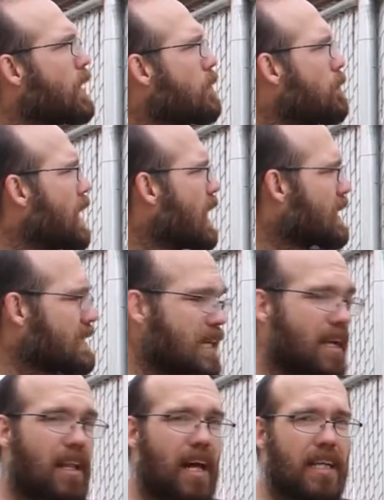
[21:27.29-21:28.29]
Like I said, a
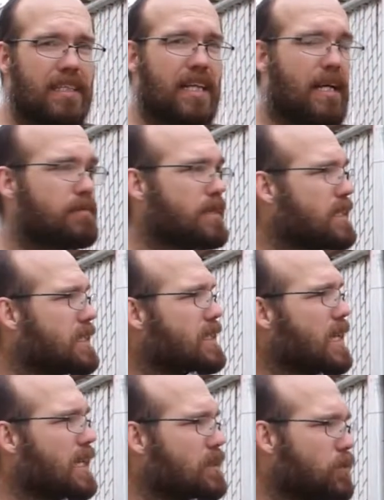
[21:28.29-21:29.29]
lot of times these
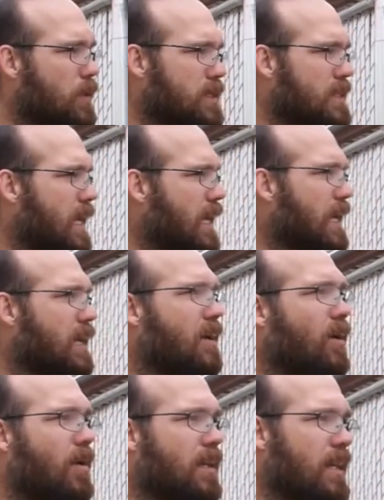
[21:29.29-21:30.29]
things, once they get
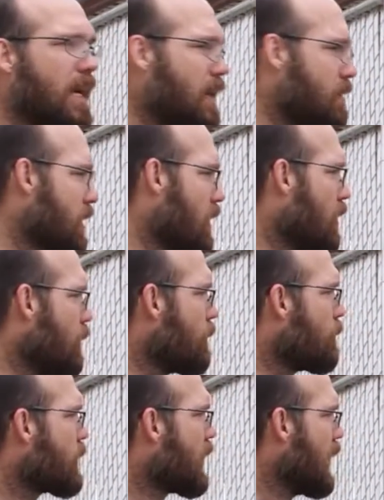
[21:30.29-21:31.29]
going, they grow.
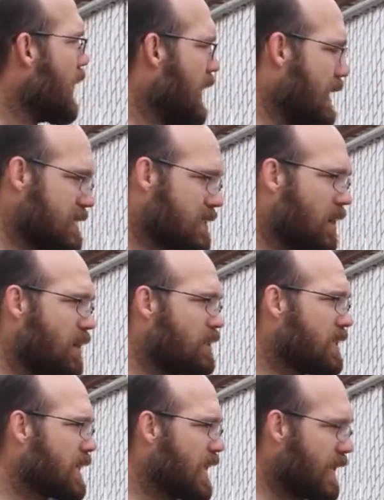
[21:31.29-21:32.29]
It's hard to
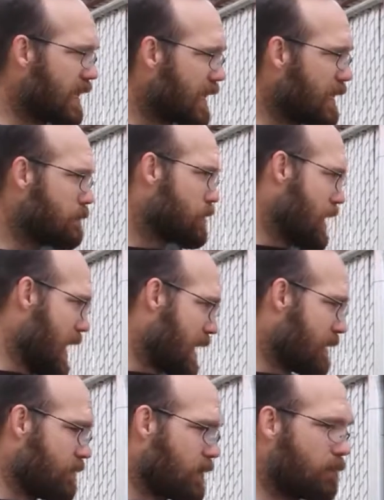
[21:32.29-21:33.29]
kind of keep track
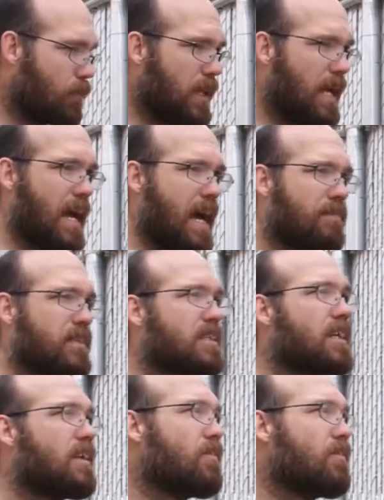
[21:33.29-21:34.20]
of them when they have a ton of